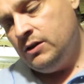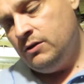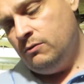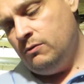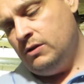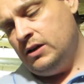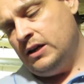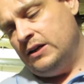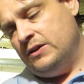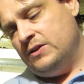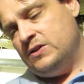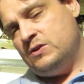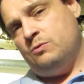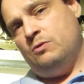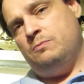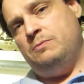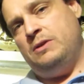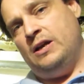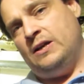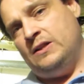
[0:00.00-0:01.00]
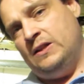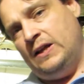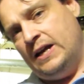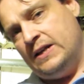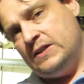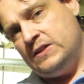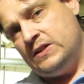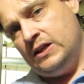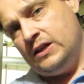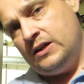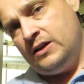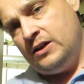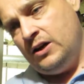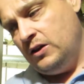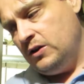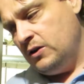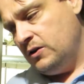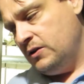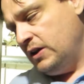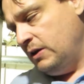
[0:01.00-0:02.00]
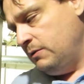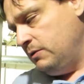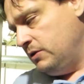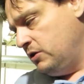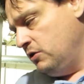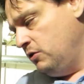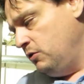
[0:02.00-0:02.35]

what else would be a classic color that would